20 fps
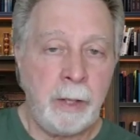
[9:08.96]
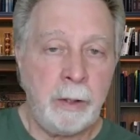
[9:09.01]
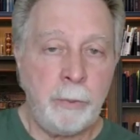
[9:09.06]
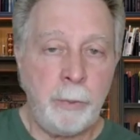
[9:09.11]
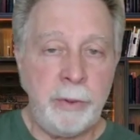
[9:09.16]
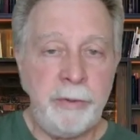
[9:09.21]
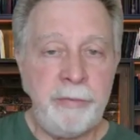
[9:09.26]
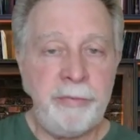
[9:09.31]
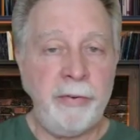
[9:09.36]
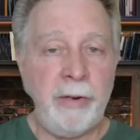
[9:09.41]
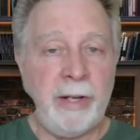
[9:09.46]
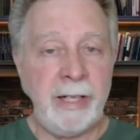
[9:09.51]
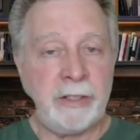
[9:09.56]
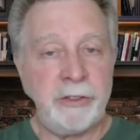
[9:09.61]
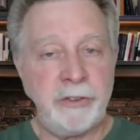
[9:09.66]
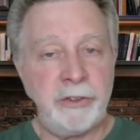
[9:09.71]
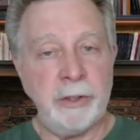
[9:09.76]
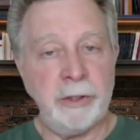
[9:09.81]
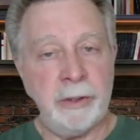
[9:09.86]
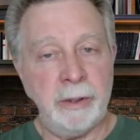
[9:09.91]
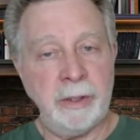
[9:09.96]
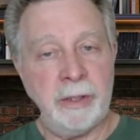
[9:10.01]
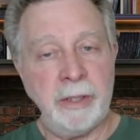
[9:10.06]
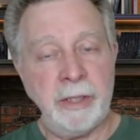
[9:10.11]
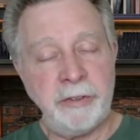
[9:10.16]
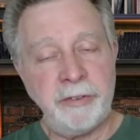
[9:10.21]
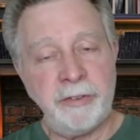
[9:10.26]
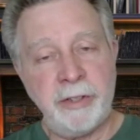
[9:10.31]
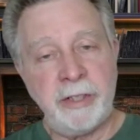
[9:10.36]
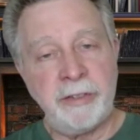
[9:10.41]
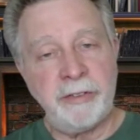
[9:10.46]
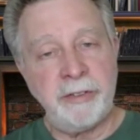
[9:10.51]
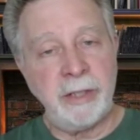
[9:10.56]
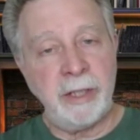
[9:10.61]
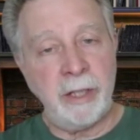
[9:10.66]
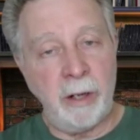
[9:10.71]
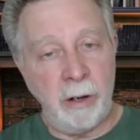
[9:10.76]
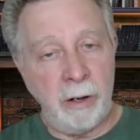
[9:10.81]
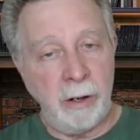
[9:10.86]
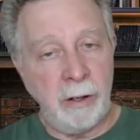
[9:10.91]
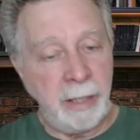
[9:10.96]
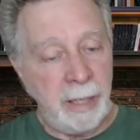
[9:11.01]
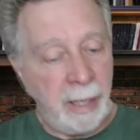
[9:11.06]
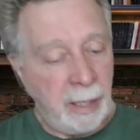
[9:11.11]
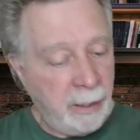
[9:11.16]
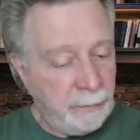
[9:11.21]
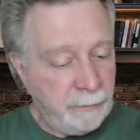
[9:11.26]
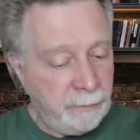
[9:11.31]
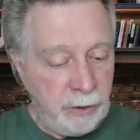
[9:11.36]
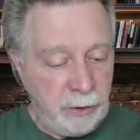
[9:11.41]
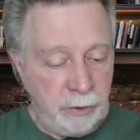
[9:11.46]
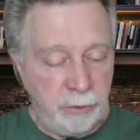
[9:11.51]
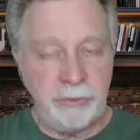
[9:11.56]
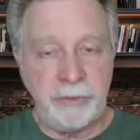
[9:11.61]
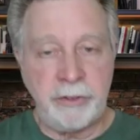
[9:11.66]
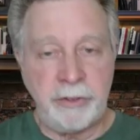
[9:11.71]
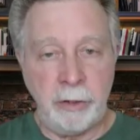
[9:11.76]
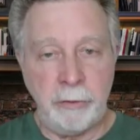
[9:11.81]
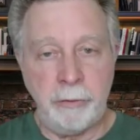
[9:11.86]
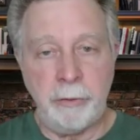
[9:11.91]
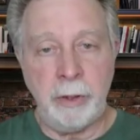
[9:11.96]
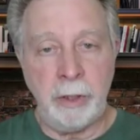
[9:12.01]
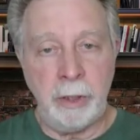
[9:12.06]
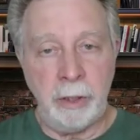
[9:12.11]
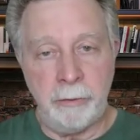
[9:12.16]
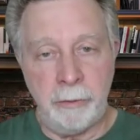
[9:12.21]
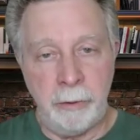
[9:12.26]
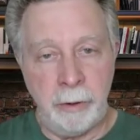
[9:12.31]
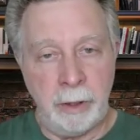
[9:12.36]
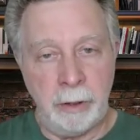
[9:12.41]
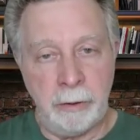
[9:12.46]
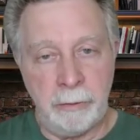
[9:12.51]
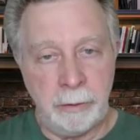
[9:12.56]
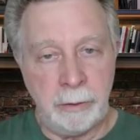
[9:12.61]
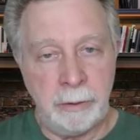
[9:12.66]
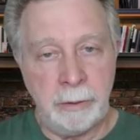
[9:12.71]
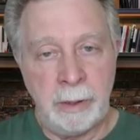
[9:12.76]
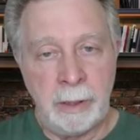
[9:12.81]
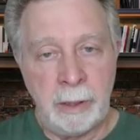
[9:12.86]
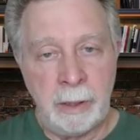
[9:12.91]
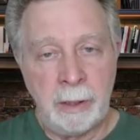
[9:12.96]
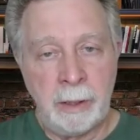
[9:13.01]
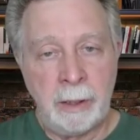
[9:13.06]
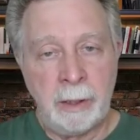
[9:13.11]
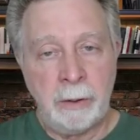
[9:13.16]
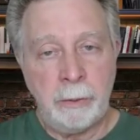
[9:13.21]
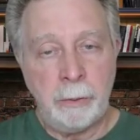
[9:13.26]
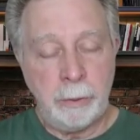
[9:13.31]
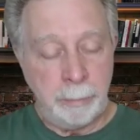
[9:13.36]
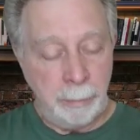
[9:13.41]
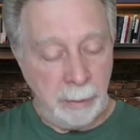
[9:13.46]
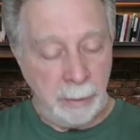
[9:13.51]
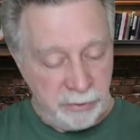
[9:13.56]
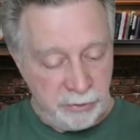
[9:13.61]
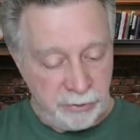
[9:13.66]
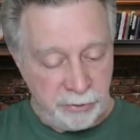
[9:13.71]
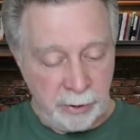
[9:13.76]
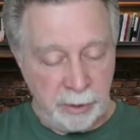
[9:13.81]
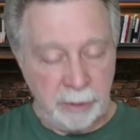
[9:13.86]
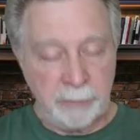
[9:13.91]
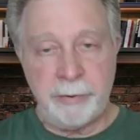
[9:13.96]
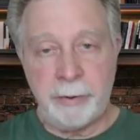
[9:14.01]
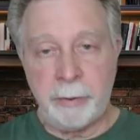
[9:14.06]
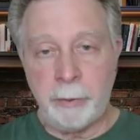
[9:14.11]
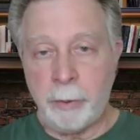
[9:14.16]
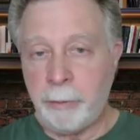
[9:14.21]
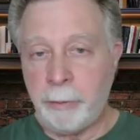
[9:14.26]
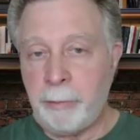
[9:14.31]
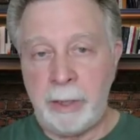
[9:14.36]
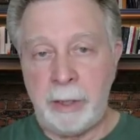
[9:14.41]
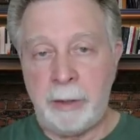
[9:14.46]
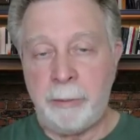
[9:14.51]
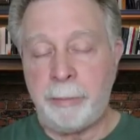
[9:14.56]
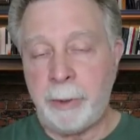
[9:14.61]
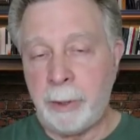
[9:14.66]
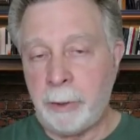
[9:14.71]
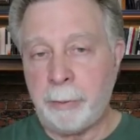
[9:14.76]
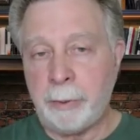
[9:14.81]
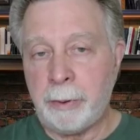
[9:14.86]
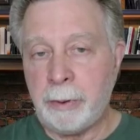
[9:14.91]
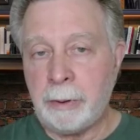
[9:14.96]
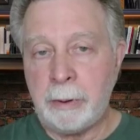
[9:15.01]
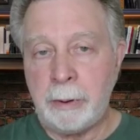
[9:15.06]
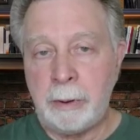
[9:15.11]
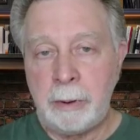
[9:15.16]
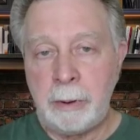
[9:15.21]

Reflection. This is an art I've used over and over and over with myself and with many people.